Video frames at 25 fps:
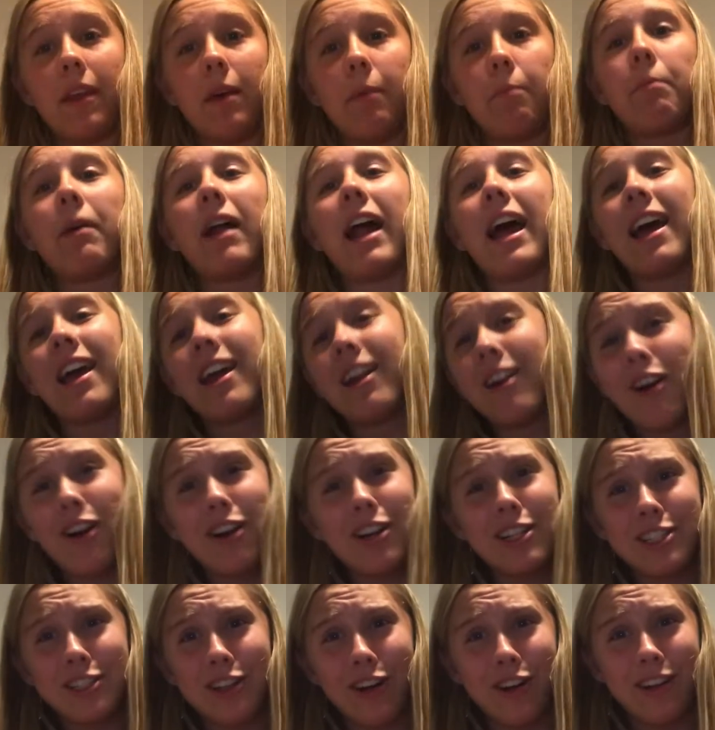But I had
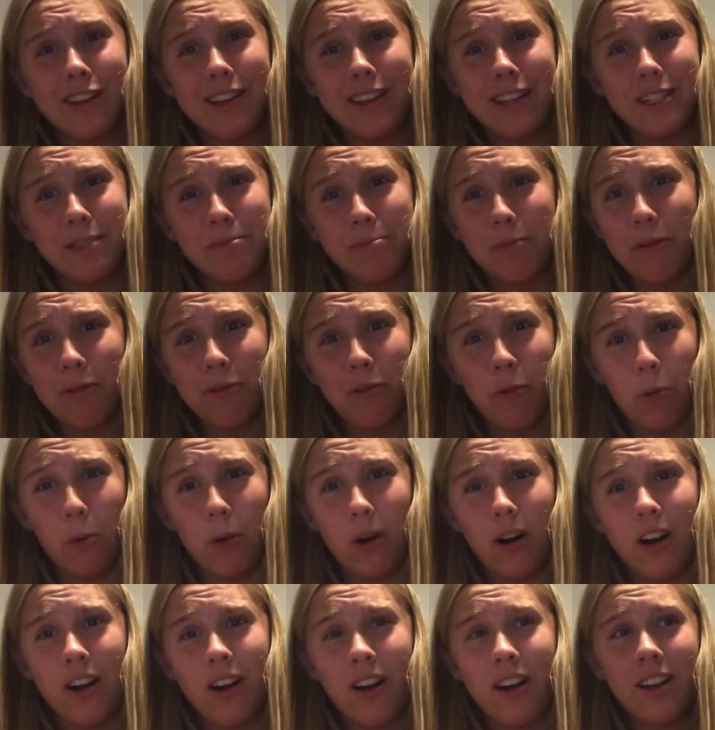already started this
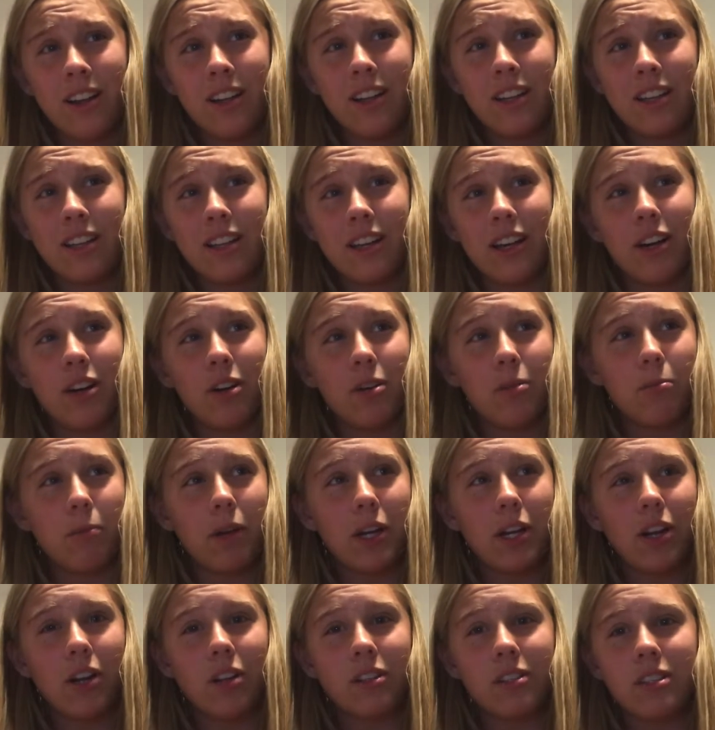before. Oh my
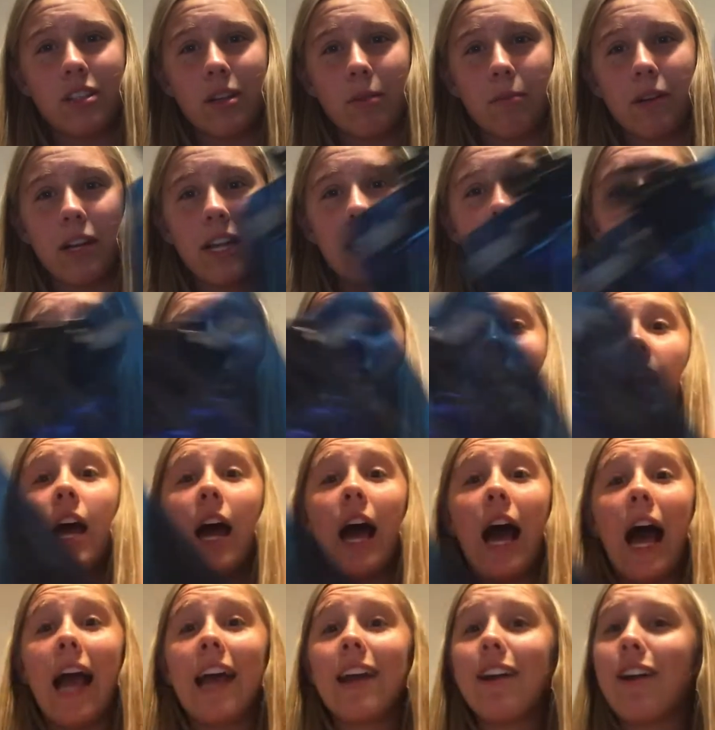god, it's coming in.
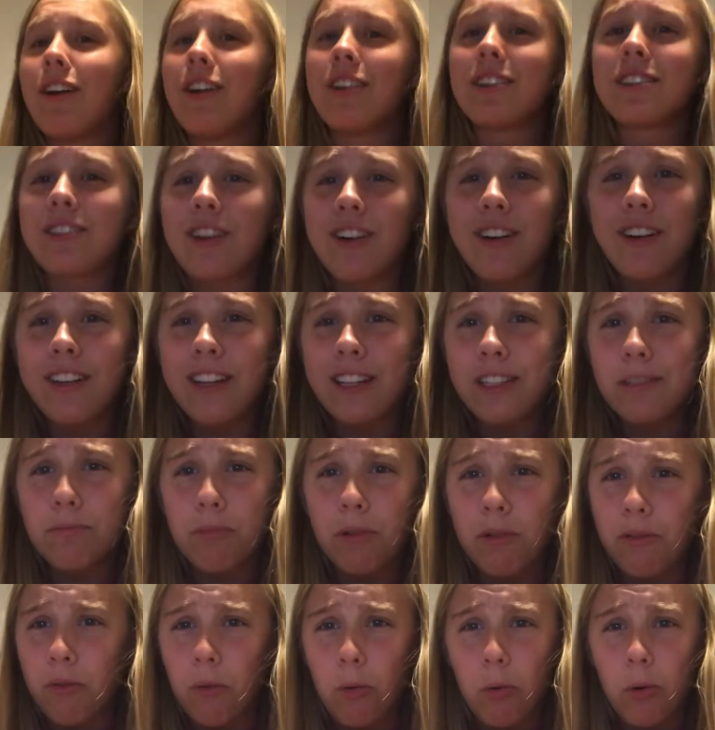I had already started this
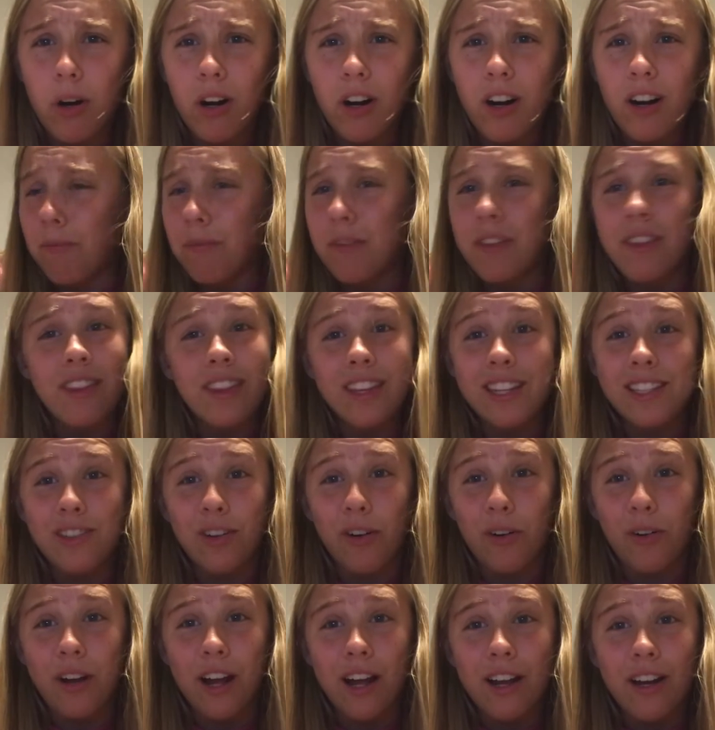before this
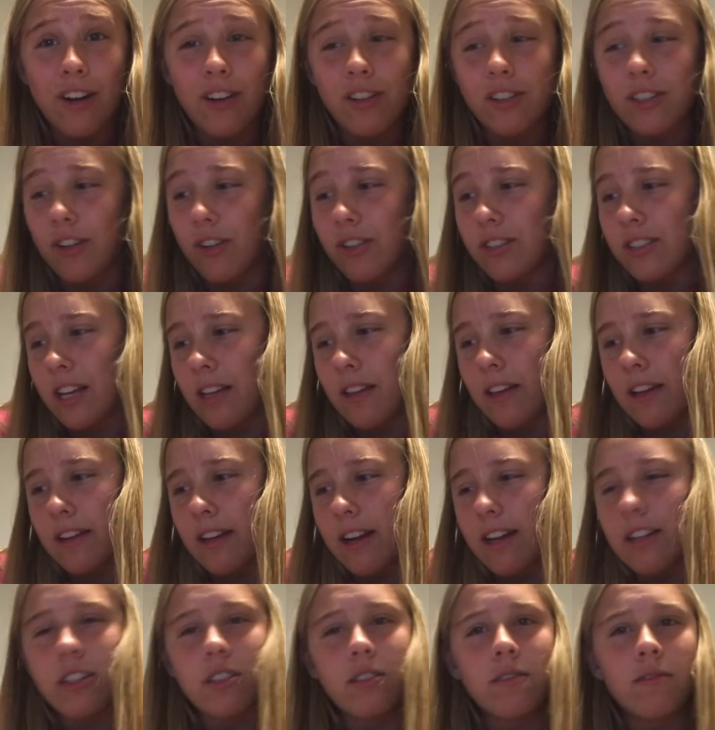all-nighter, so it's not like
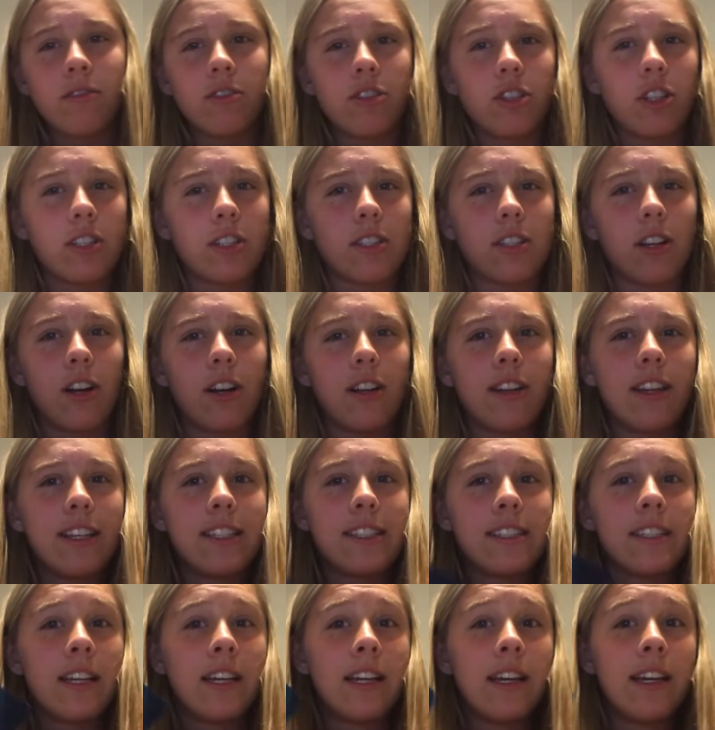I just started
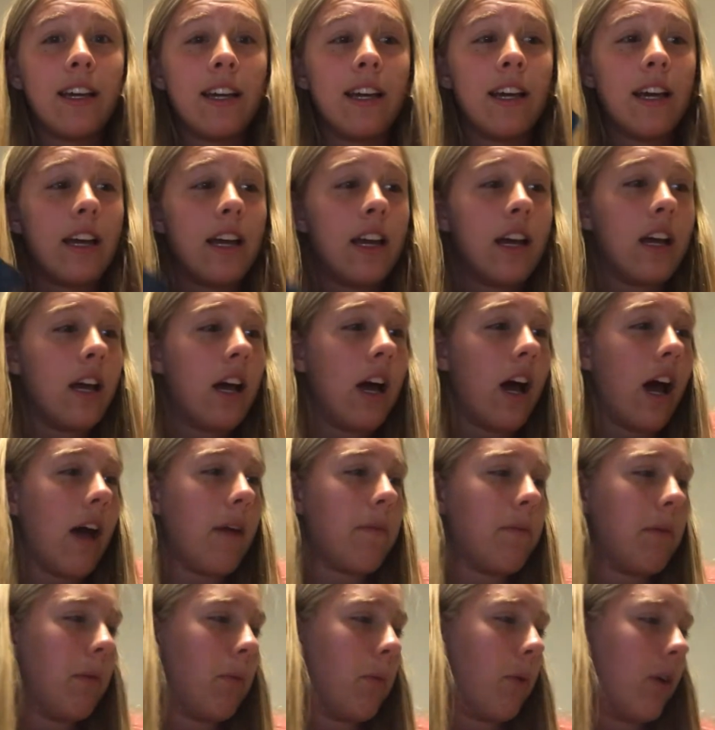this.
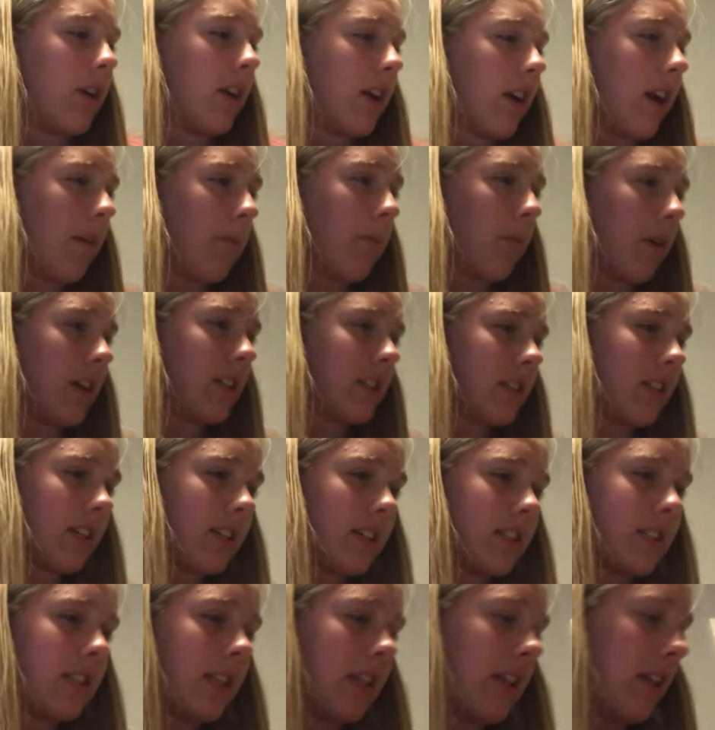I've been working on
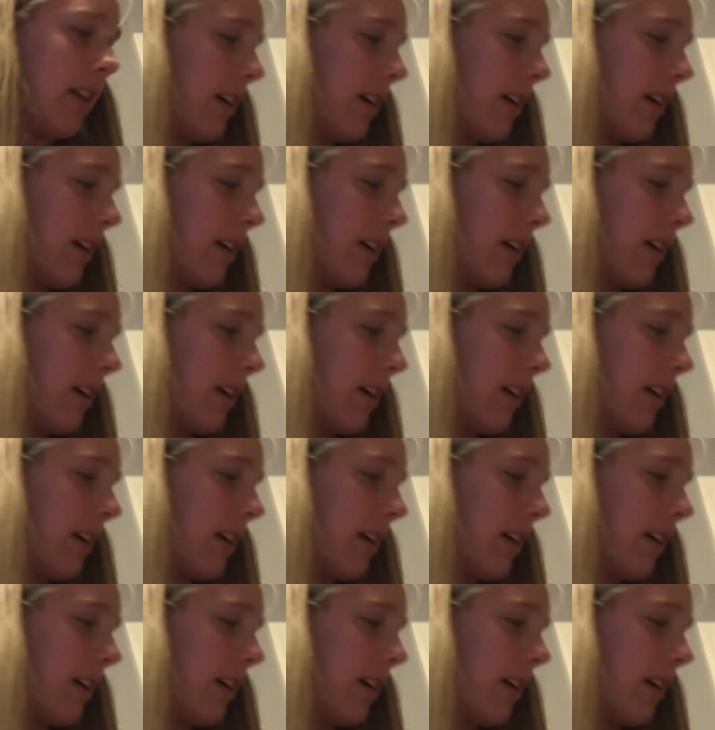bracelets.